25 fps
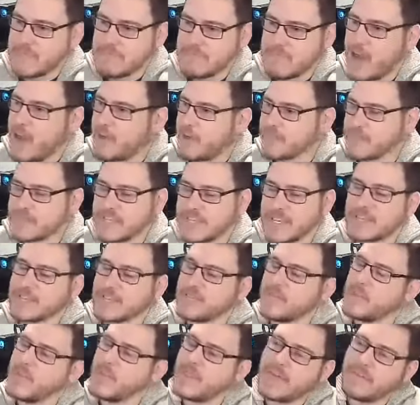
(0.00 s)
half a
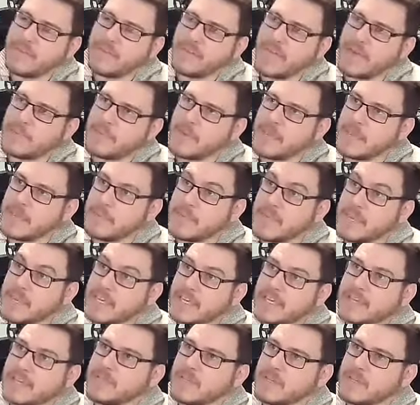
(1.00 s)
second or whatever that may
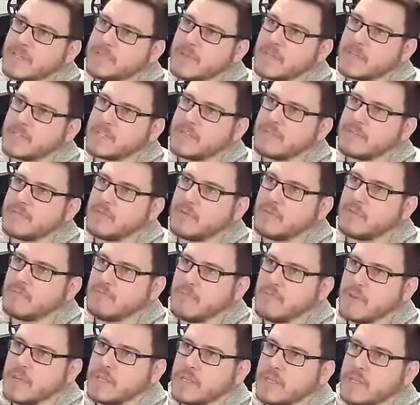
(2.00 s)
be, especially if you're
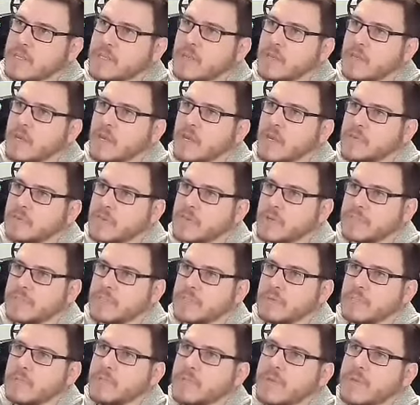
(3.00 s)
really trying
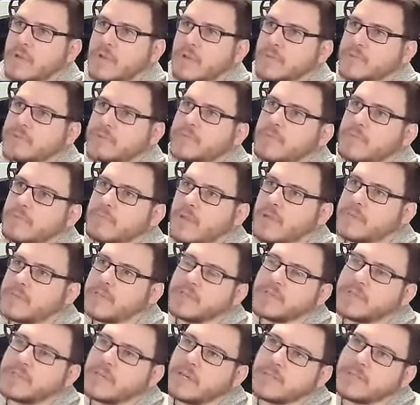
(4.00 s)
to compete on the sim
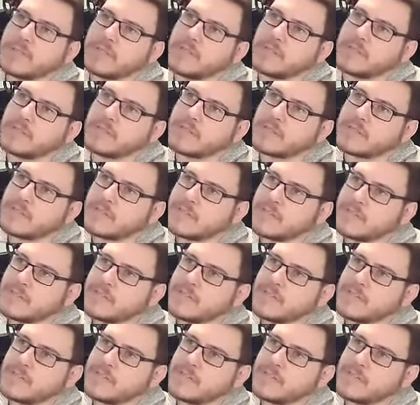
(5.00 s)
racing side of things.